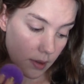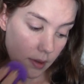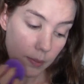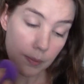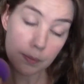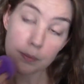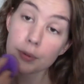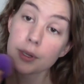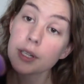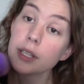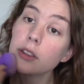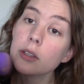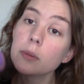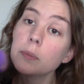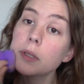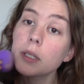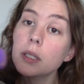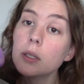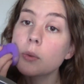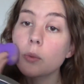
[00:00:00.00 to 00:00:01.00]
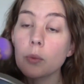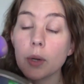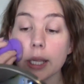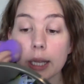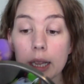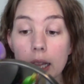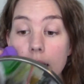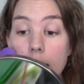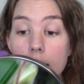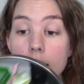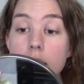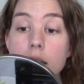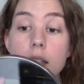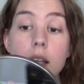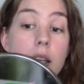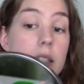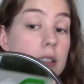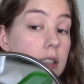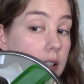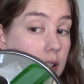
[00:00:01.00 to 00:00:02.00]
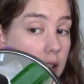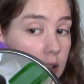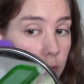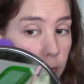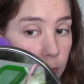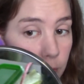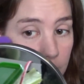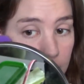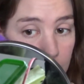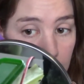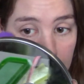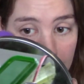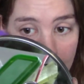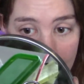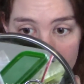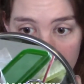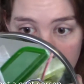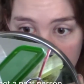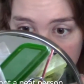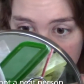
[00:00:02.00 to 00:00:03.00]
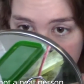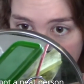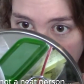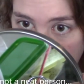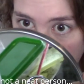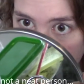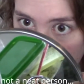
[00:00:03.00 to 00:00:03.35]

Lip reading: Breathable and weightless. Yeah, it doesn't feel bad on the skin at